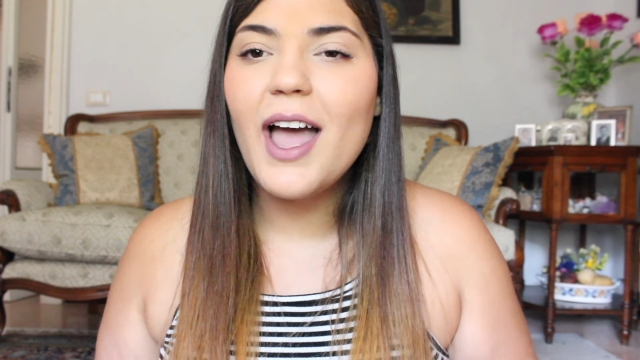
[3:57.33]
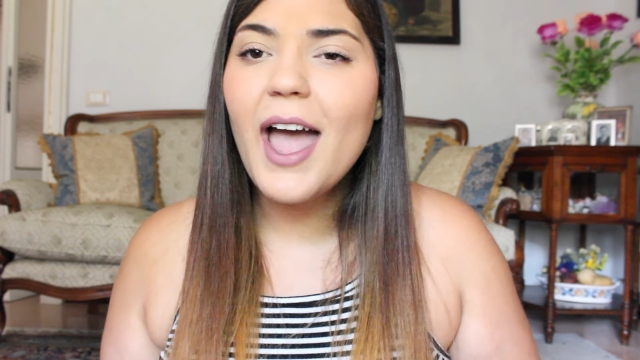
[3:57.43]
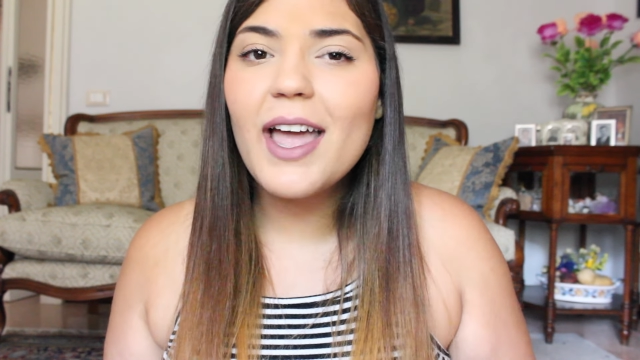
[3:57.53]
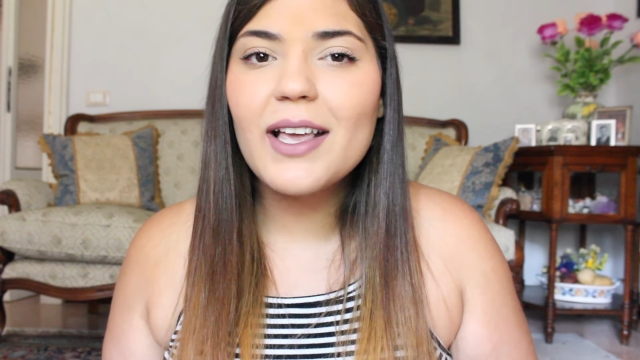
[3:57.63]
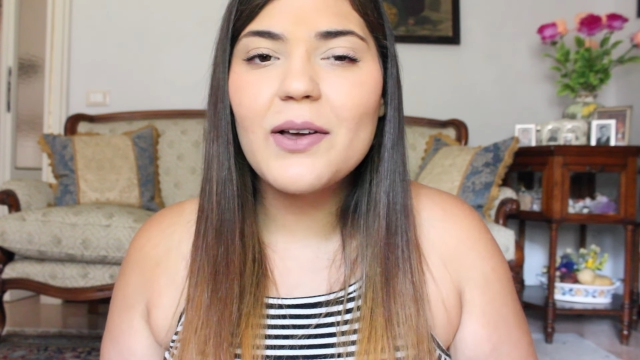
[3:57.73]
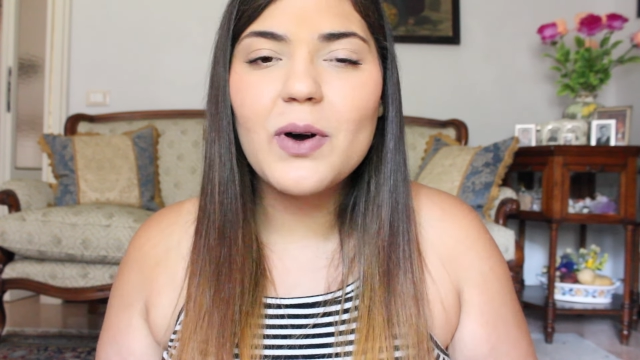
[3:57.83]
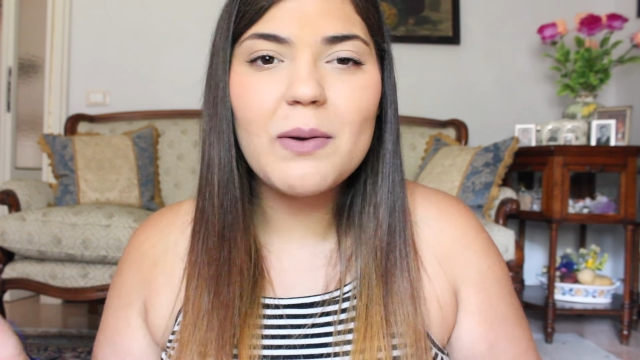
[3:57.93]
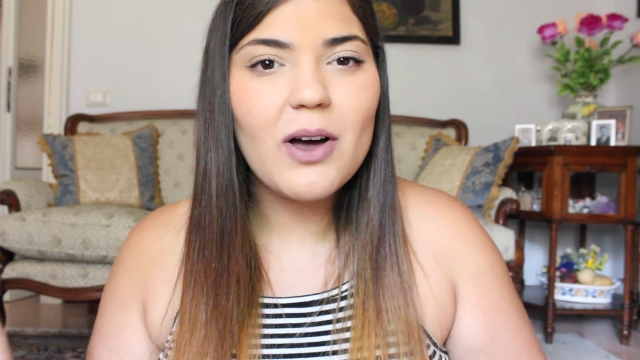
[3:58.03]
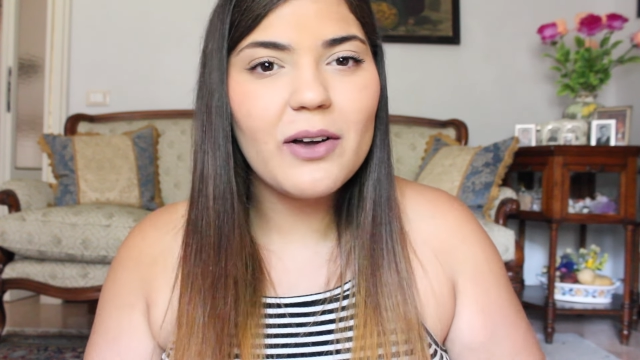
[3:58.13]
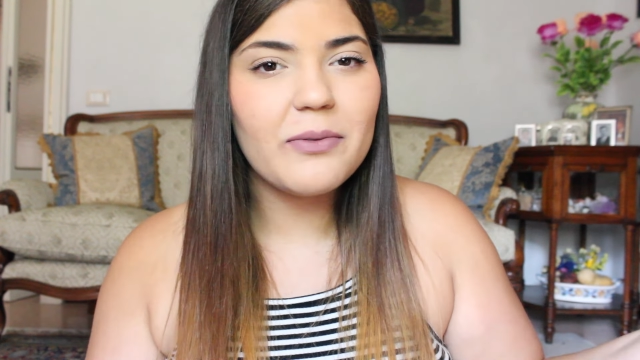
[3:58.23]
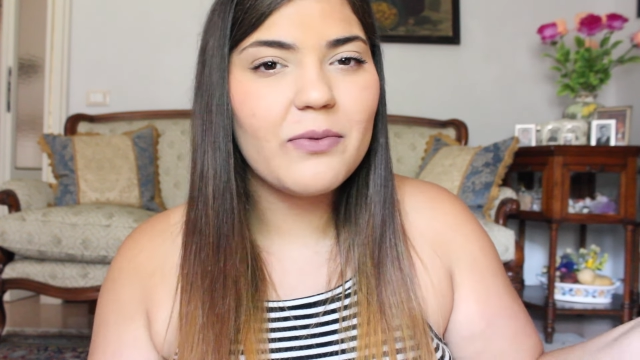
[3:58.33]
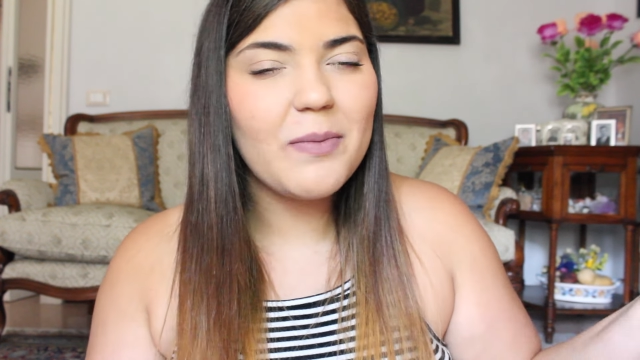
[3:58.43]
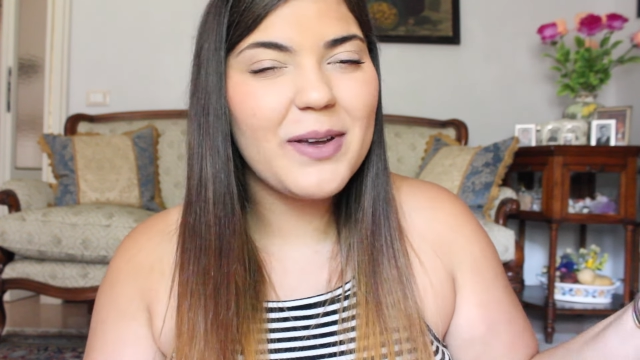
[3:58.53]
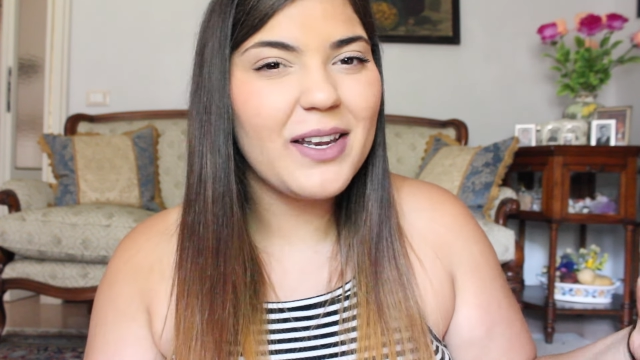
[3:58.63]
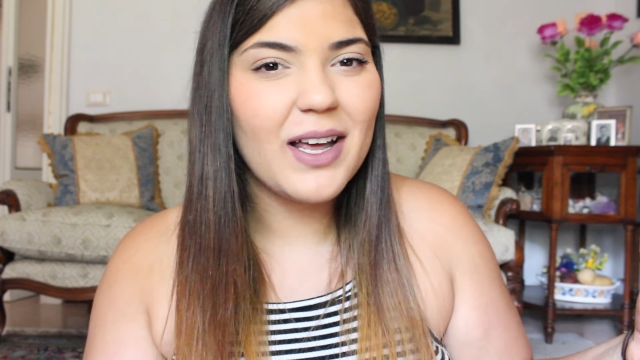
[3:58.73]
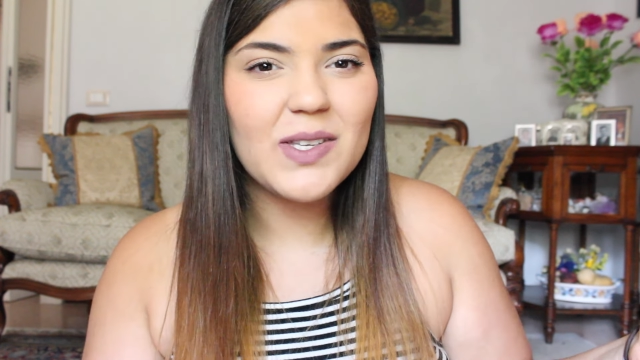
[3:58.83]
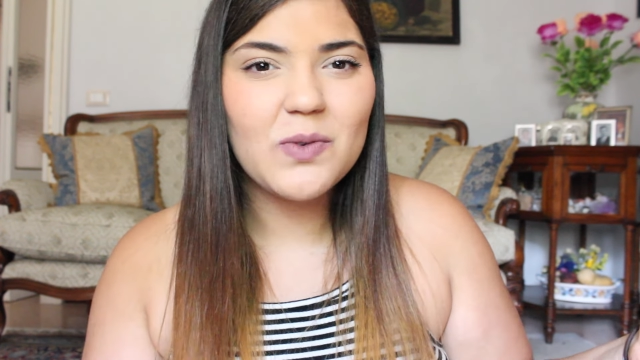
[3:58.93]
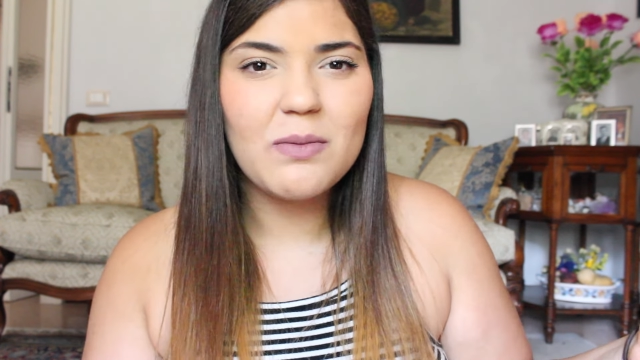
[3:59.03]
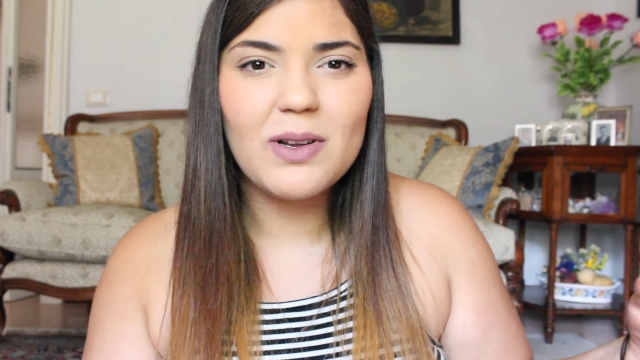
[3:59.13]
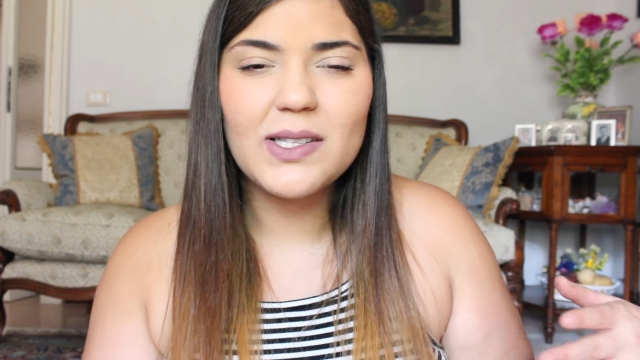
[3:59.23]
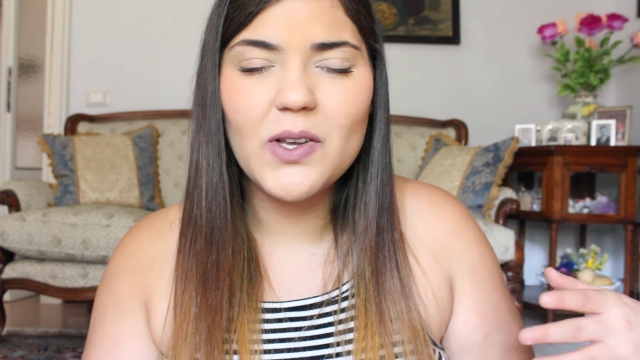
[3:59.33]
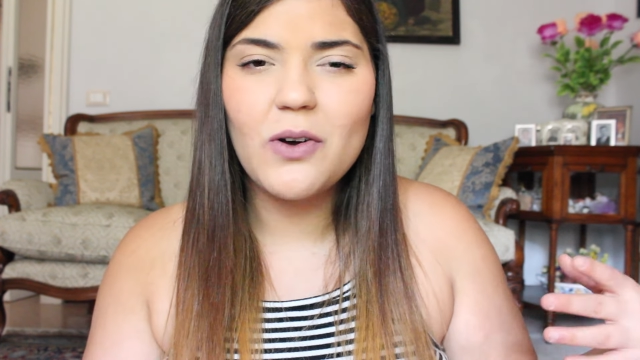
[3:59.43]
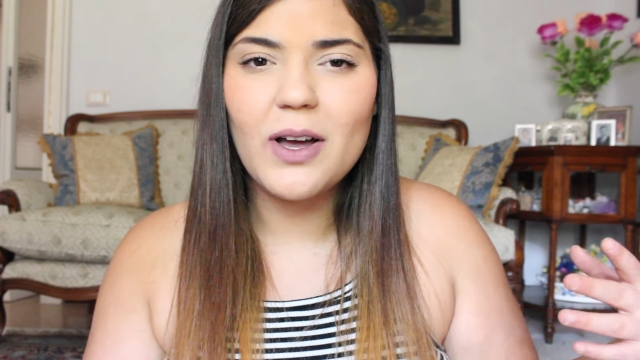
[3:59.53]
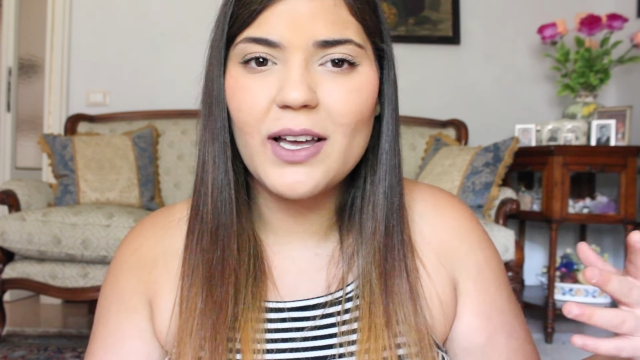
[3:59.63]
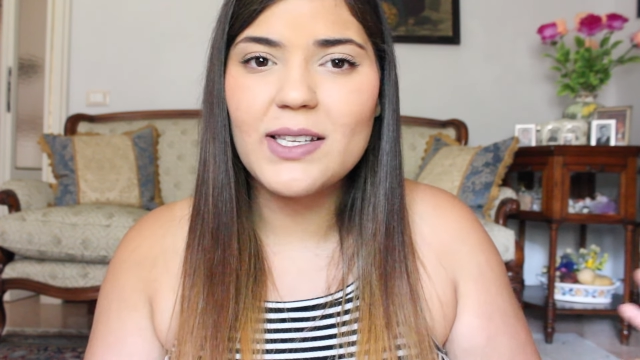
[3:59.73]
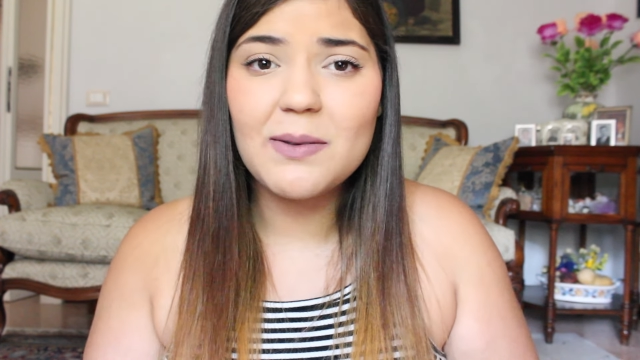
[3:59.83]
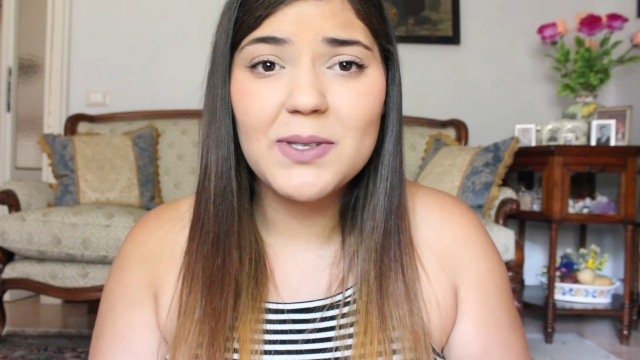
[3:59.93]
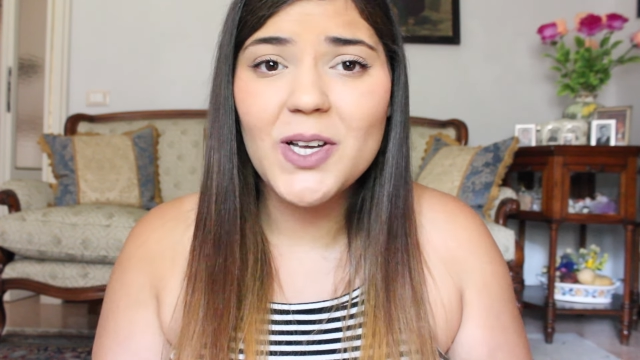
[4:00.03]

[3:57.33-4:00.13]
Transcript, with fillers: hey, what about grabbing an ice cream? Let's go and get some